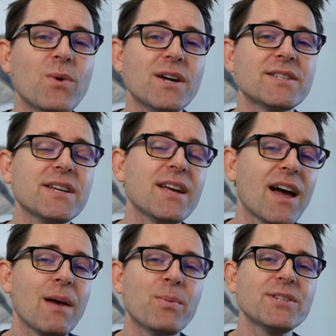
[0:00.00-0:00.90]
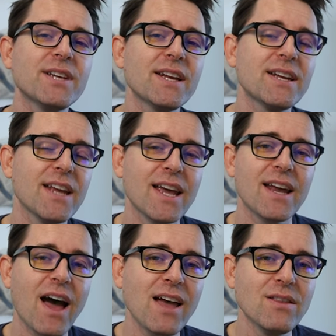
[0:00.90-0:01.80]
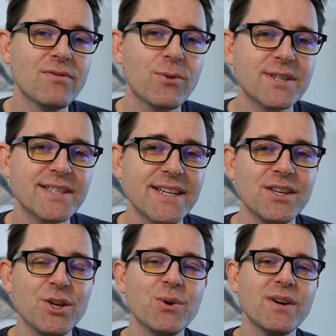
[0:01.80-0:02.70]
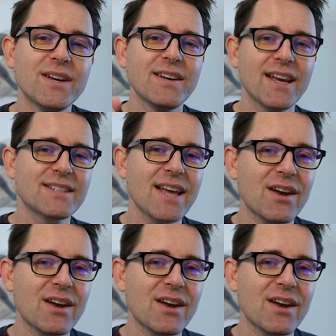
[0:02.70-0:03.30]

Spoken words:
for watching. I appreciate it. And I look forward to seeing you next